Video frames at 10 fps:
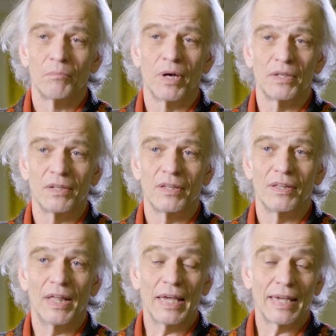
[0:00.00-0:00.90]
But
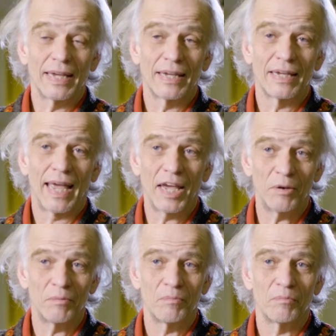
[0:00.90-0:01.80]
they
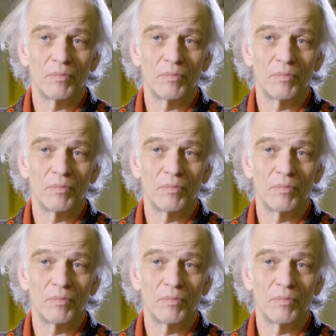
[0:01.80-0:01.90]
can